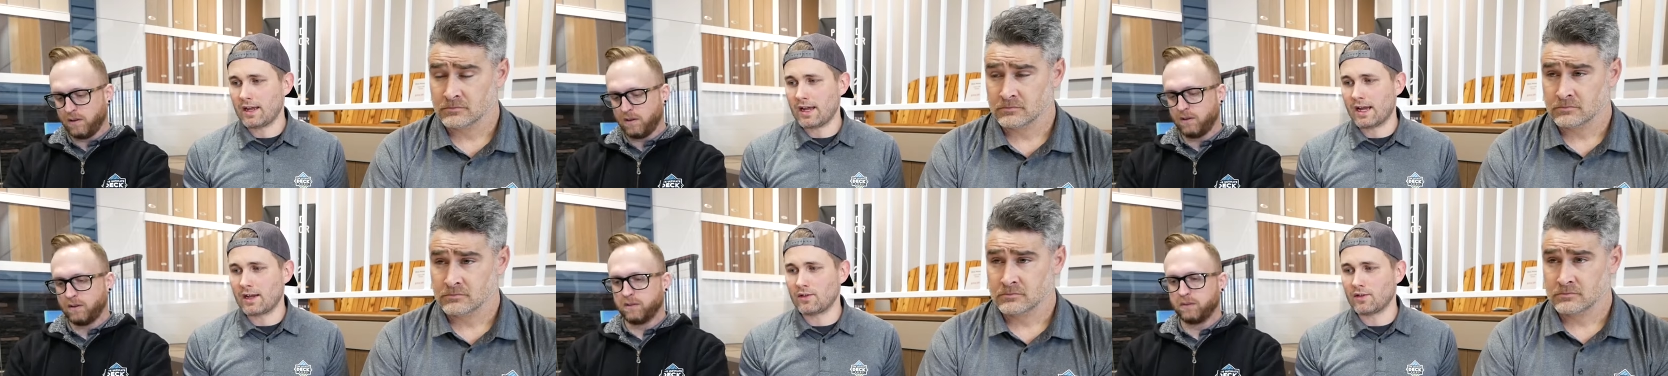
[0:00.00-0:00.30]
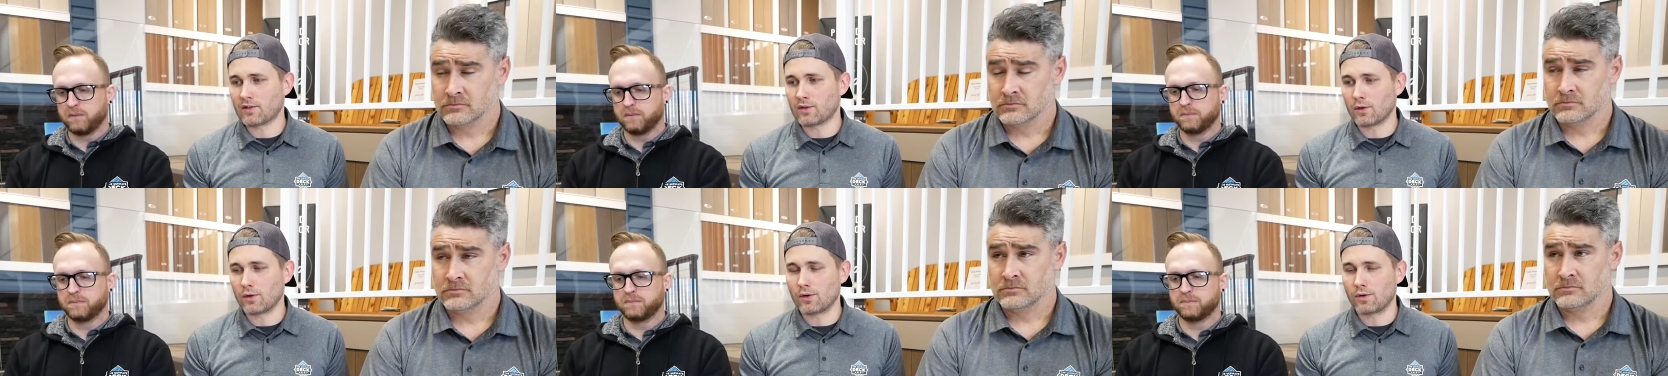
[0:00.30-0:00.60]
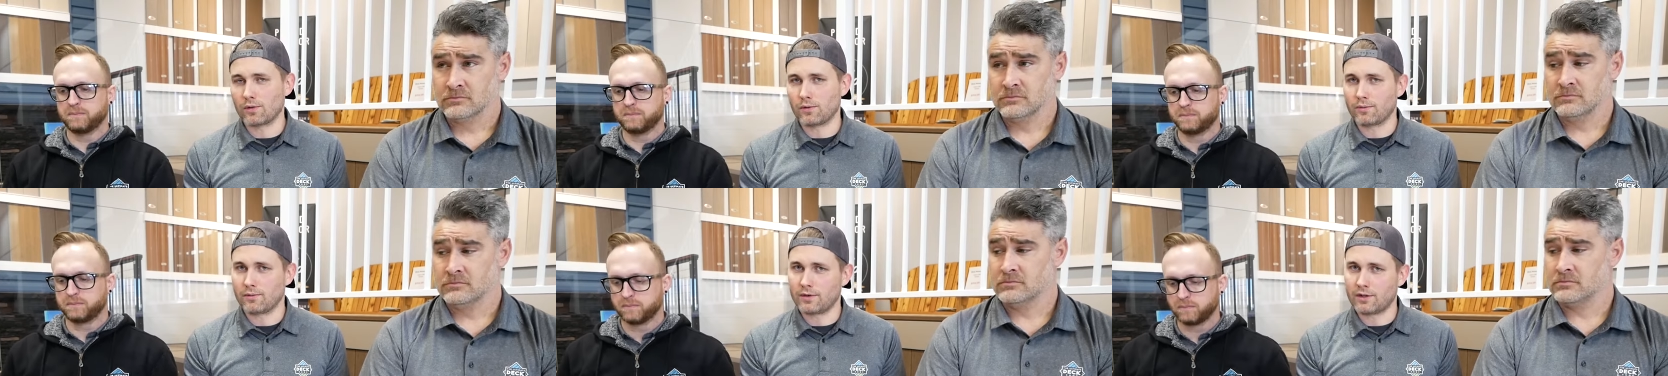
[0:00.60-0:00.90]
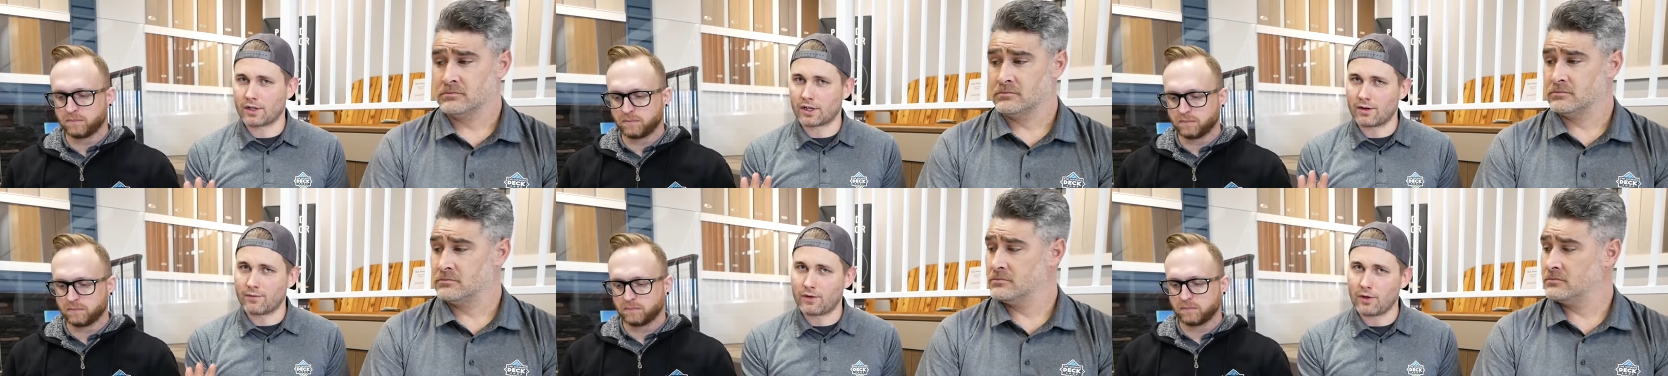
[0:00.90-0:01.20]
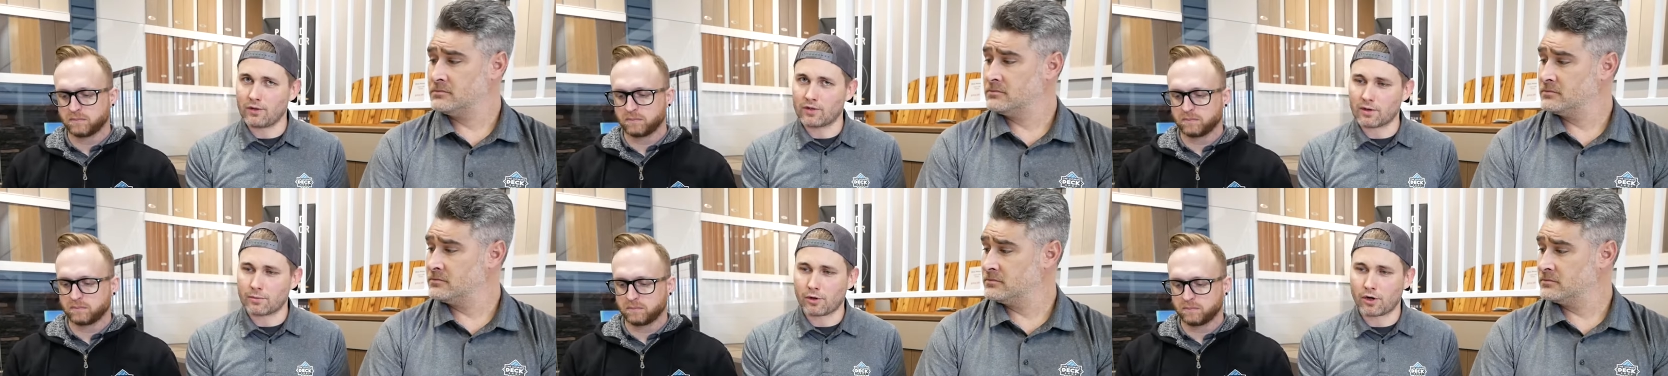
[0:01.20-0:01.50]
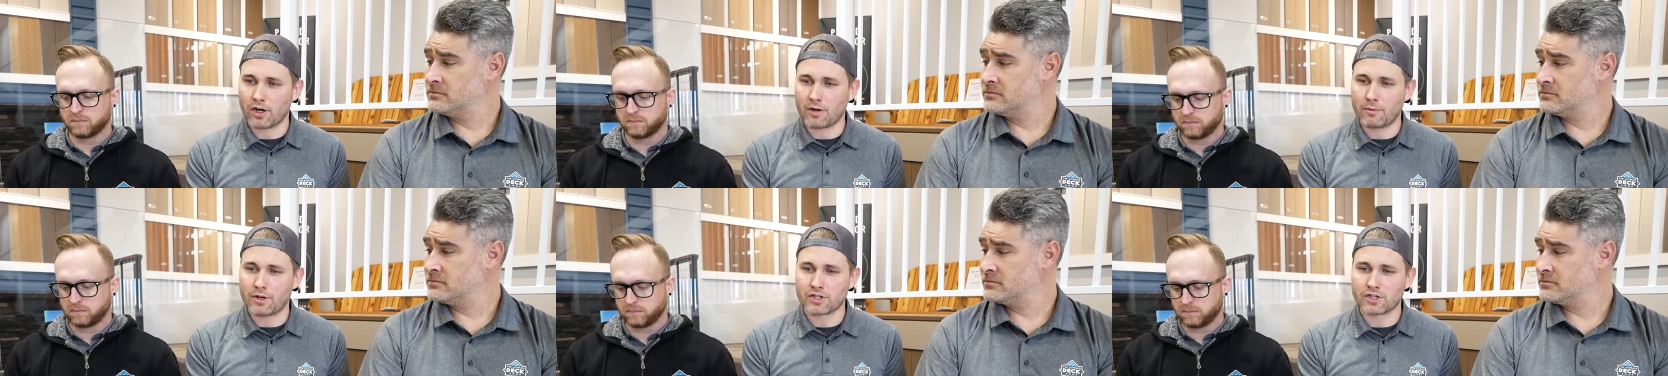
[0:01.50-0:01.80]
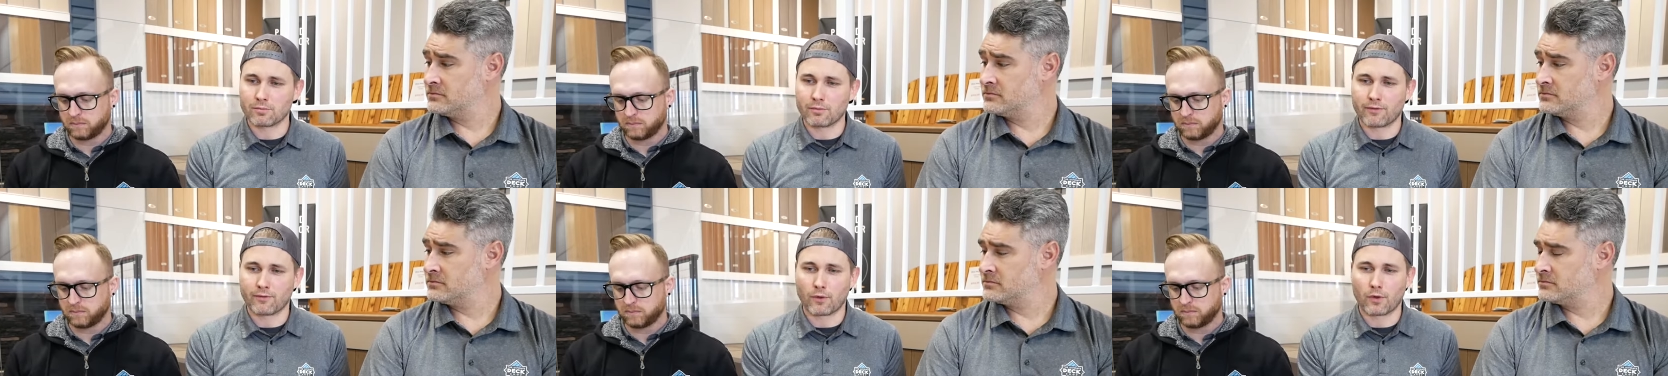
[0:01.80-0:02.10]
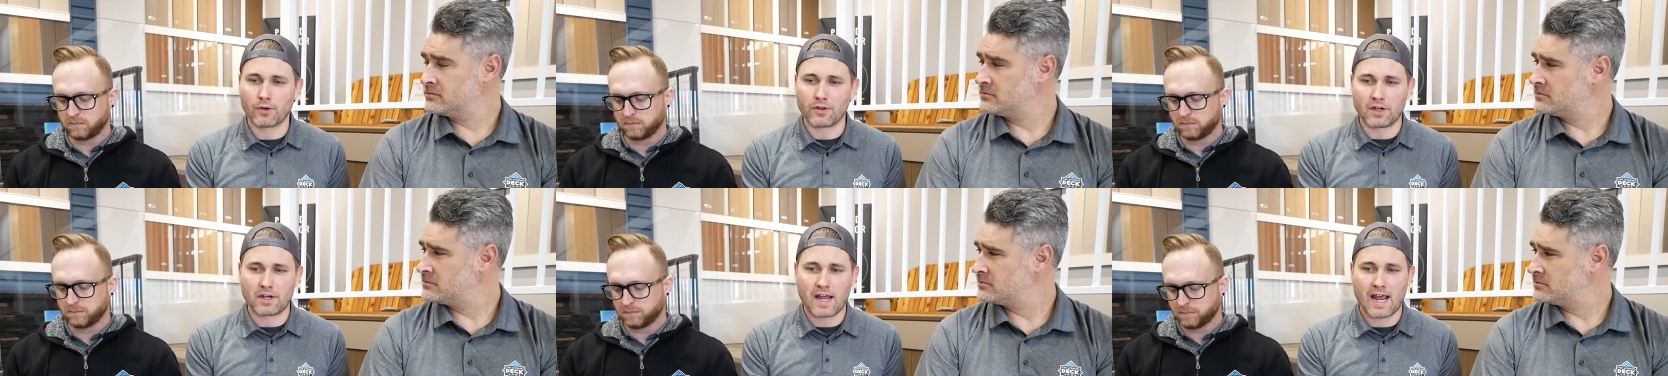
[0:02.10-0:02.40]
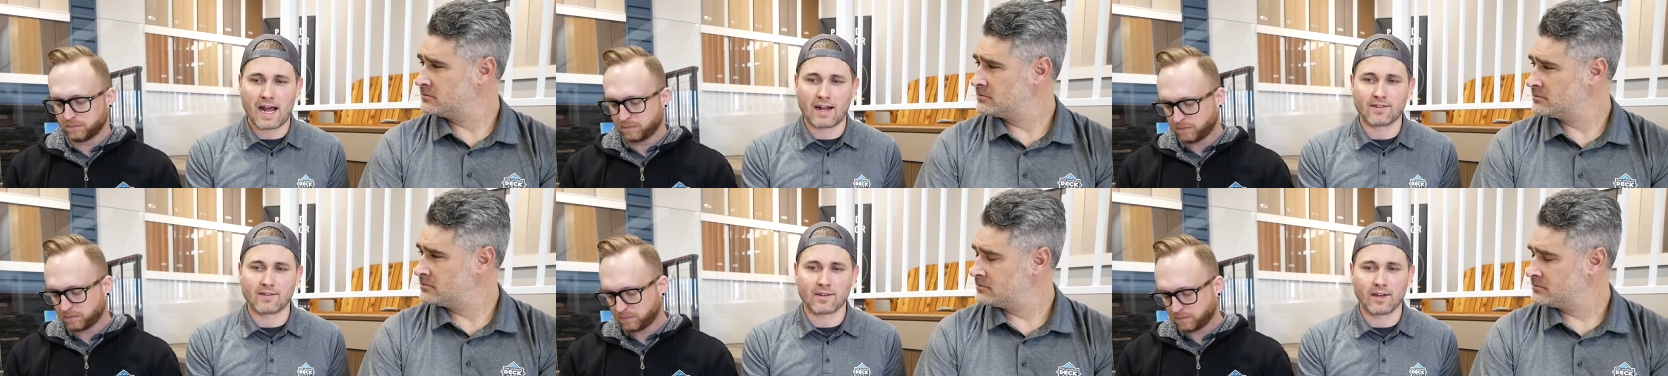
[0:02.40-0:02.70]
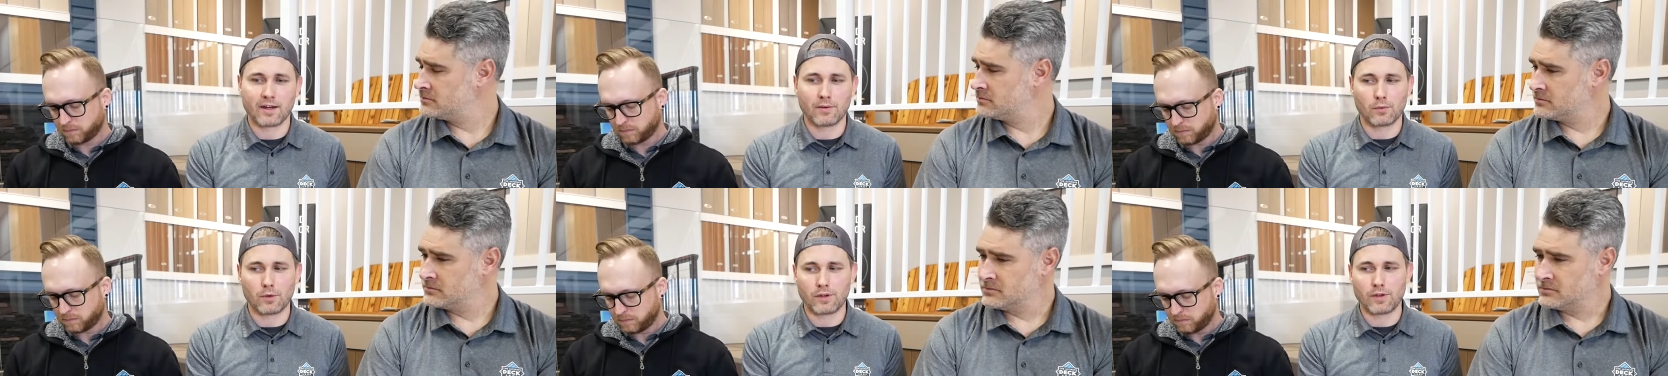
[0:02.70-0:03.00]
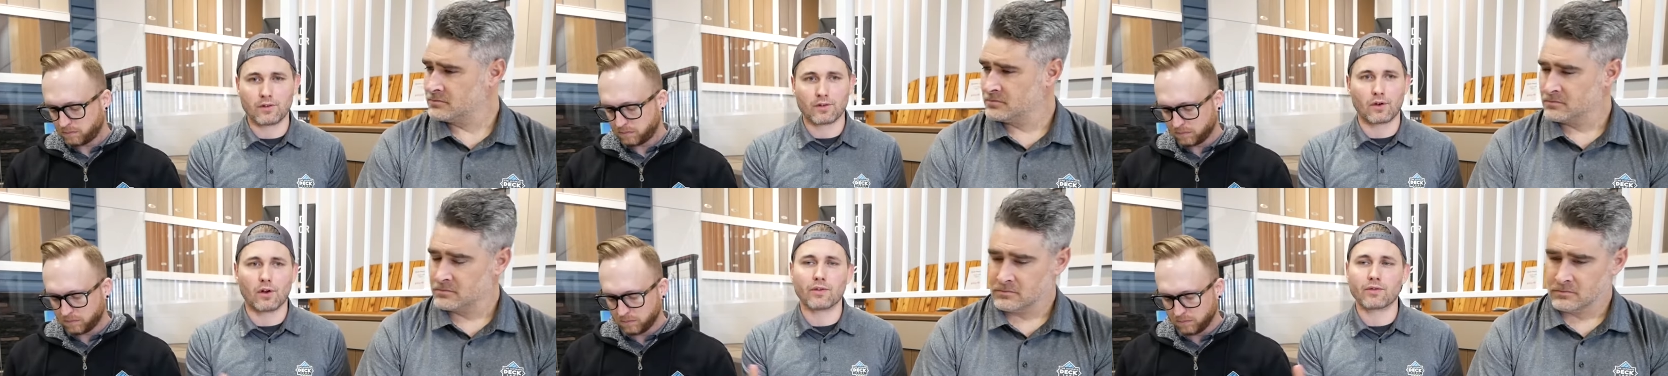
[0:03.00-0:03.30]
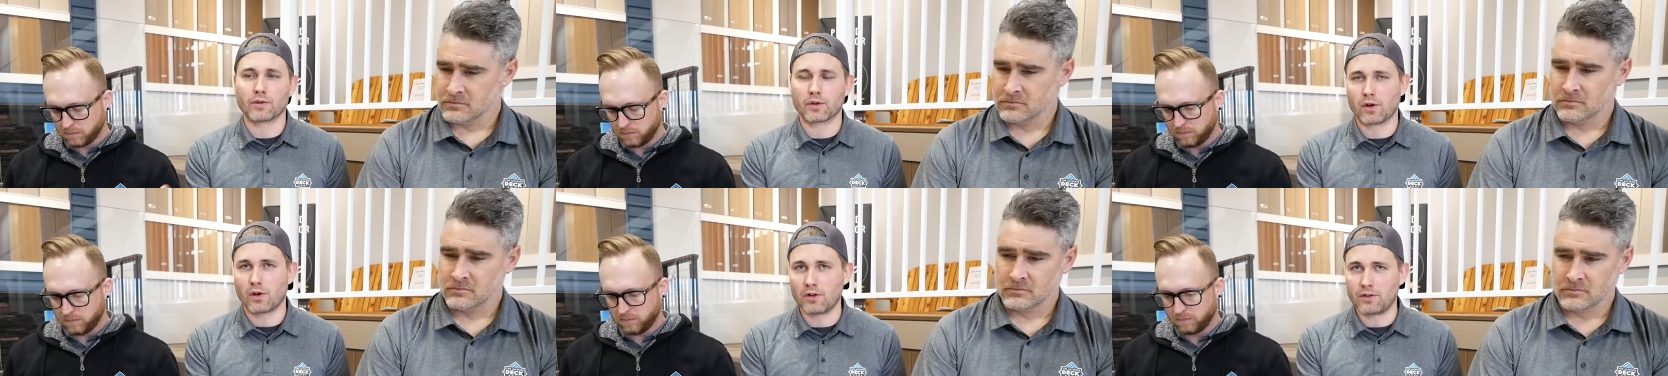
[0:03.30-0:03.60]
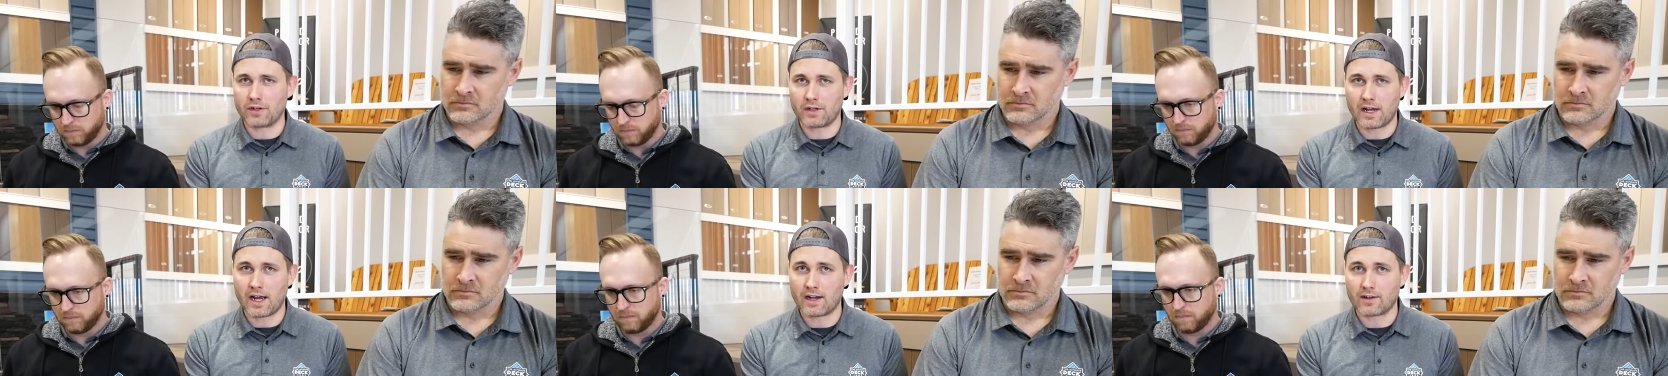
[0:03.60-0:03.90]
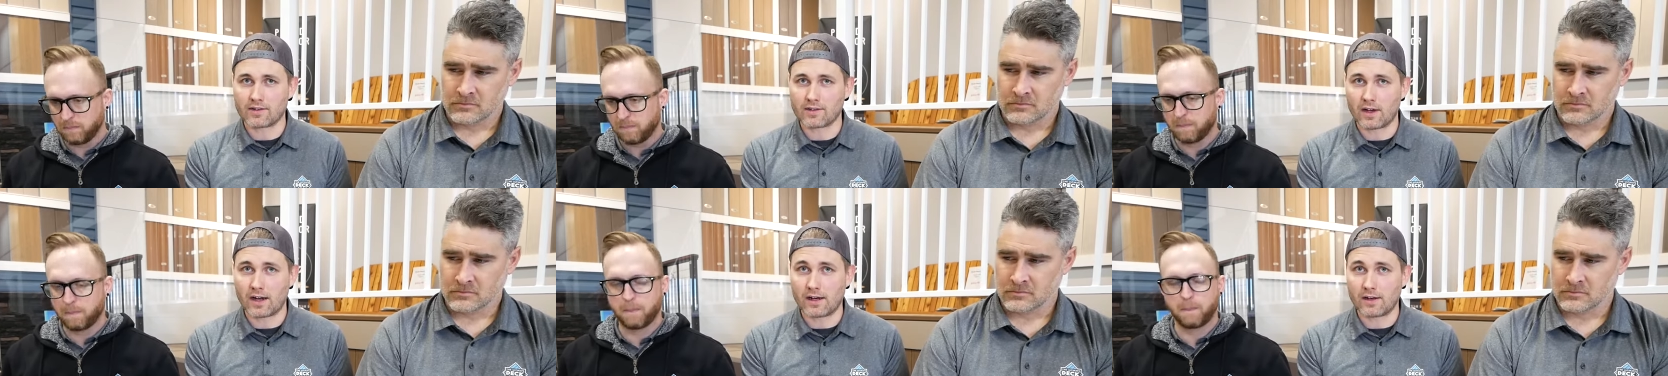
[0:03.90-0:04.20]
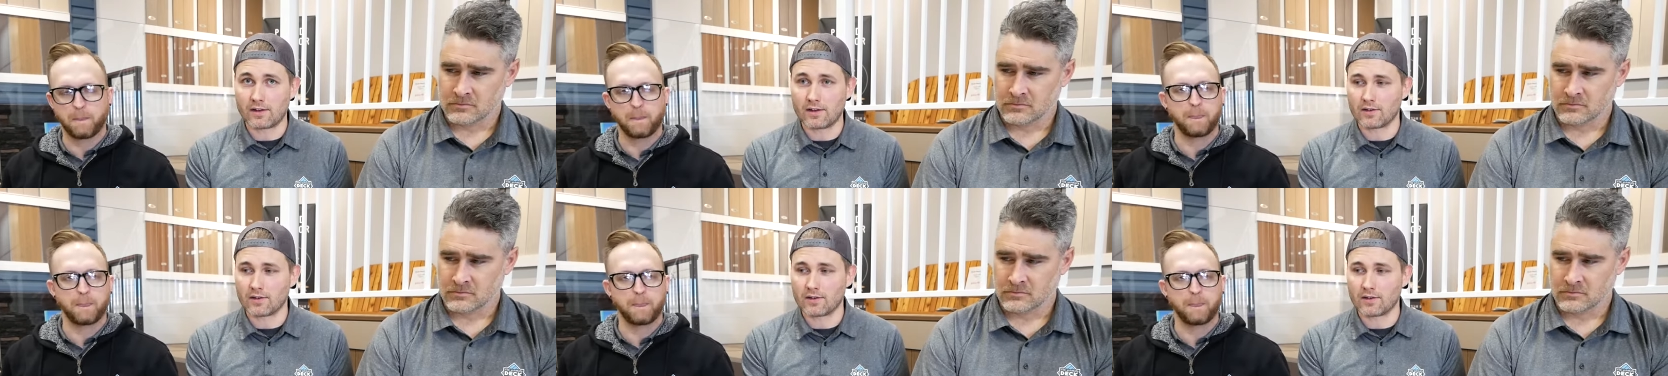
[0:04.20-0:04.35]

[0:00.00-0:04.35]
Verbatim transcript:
Speaker 1: And so the confusing part I mentioned before, the enhanced line, well, these are also called the enhanced line.